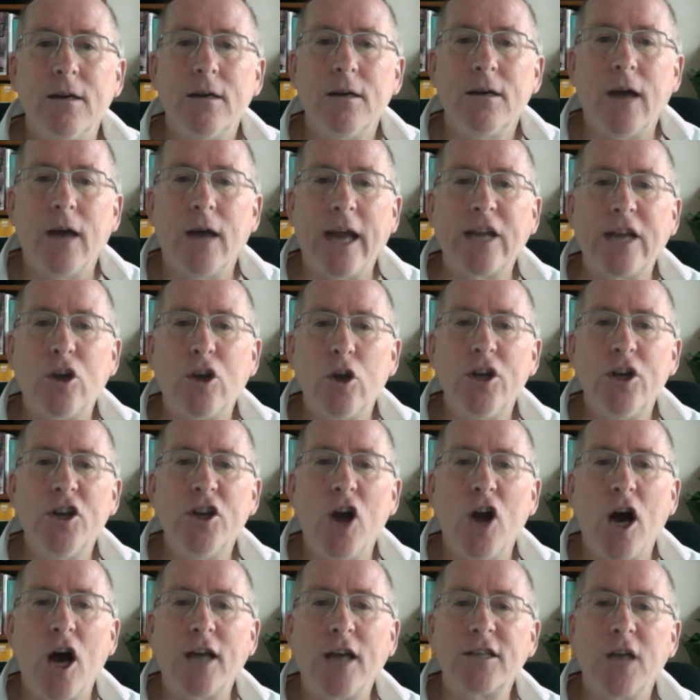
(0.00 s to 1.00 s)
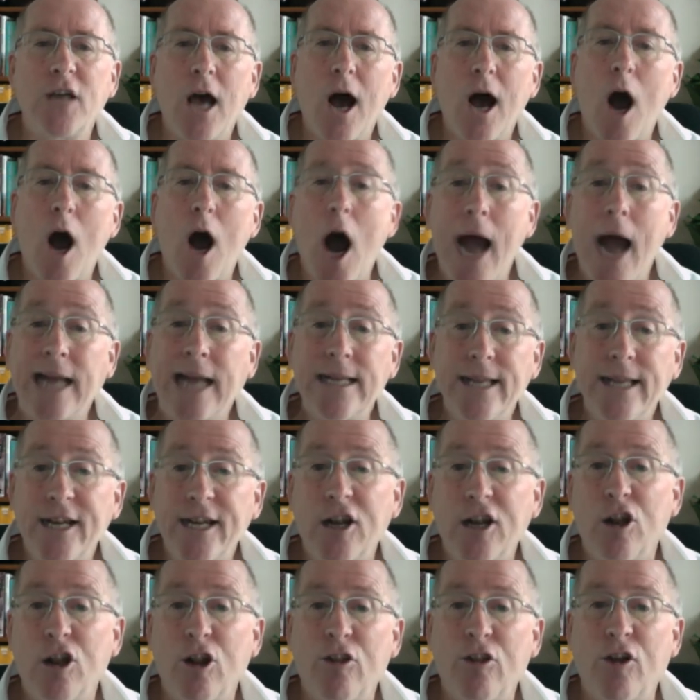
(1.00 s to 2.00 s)
I could not, I
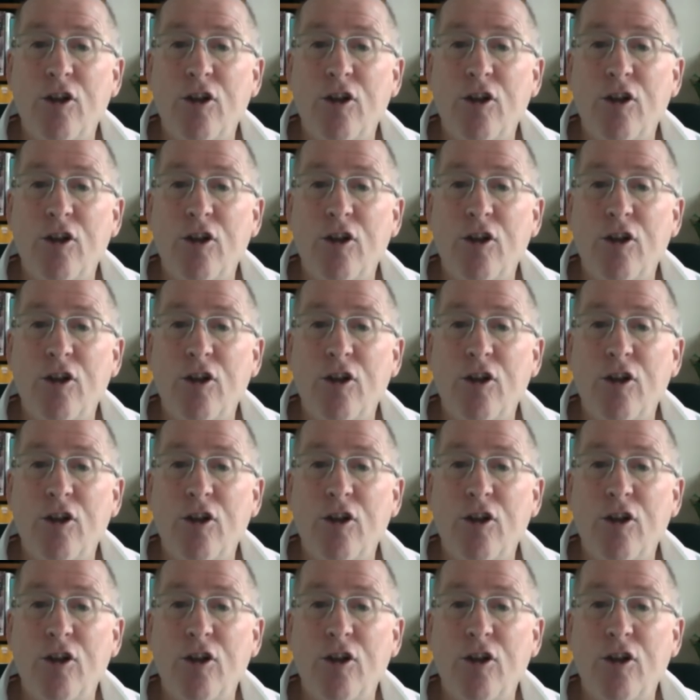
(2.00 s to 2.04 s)
little